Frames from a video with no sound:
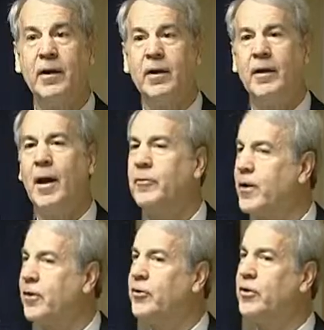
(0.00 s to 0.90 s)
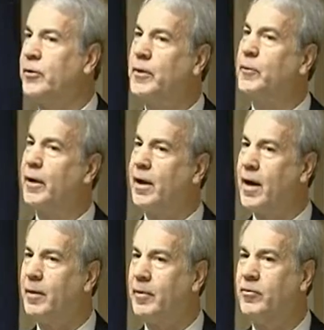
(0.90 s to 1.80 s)
I'm not trying to turn you into an
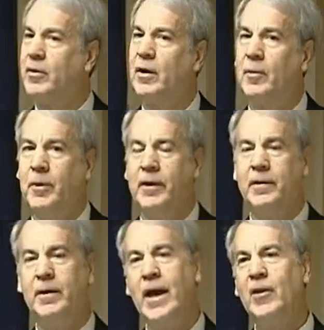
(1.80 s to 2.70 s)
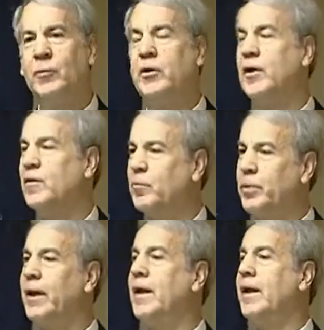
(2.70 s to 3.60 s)
economist, but the days when you could just
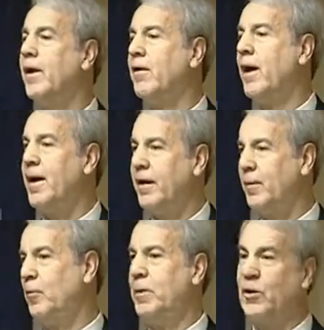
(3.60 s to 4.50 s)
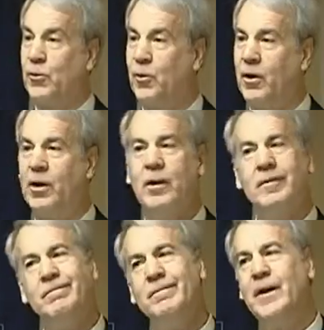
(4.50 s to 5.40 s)
pick any airline and it would be cool,
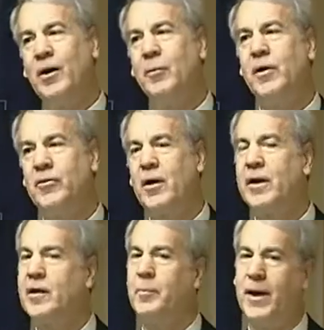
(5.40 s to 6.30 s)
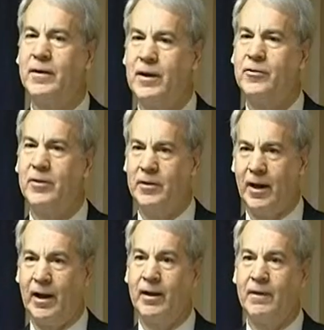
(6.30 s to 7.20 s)
you know, we sort of need to pay attention
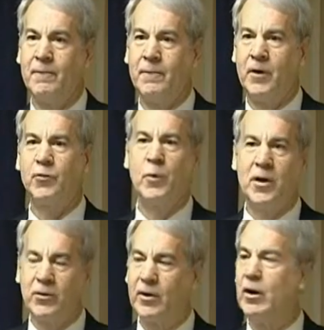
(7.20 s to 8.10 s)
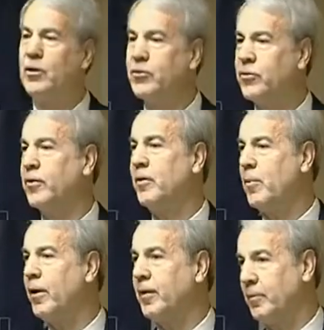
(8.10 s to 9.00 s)
today. There's winners and losers in the
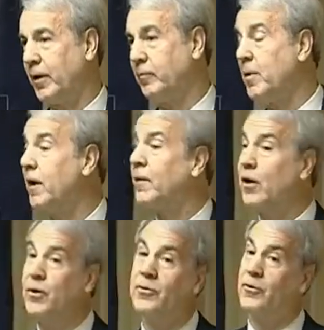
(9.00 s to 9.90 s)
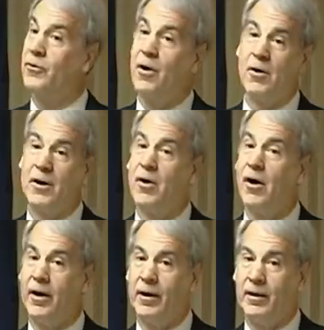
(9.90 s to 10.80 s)
marketplace. Many of the losers are already
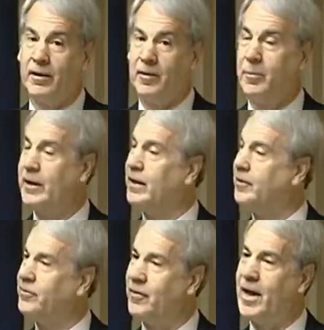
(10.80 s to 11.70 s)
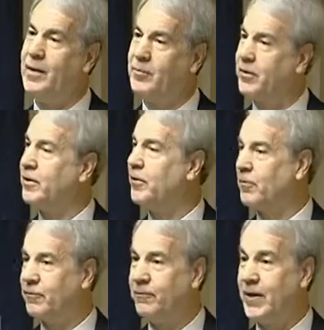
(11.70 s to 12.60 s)
gone. The big list of names that are either
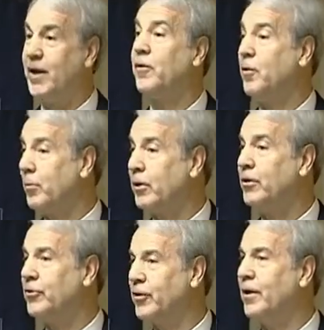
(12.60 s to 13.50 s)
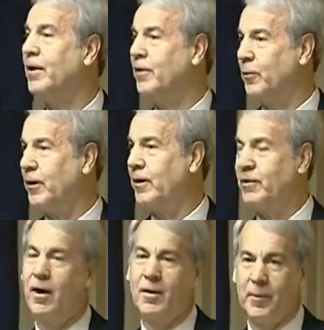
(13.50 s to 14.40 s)
failed or merged that we could
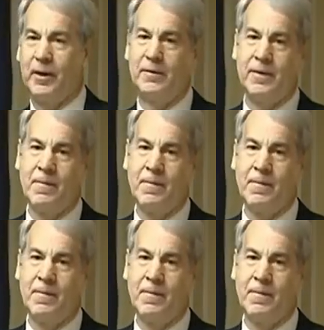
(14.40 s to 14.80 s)
talk about.